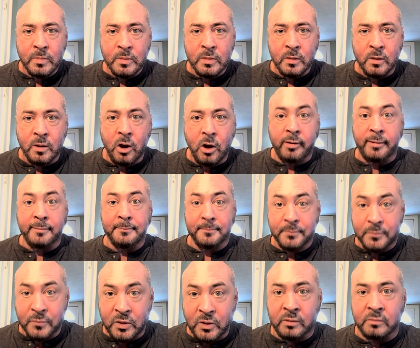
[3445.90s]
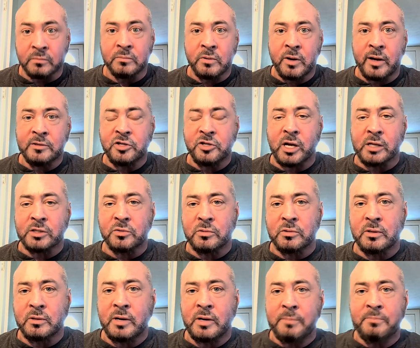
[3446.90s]
Yeah. Okay. Yeah. All right,
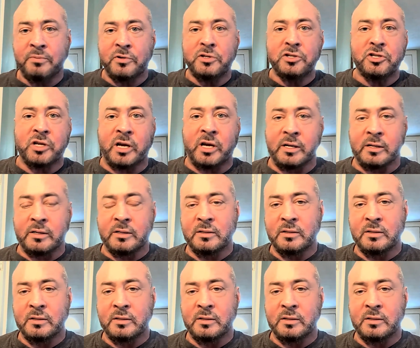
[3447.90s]
Joshua. I appreciate it.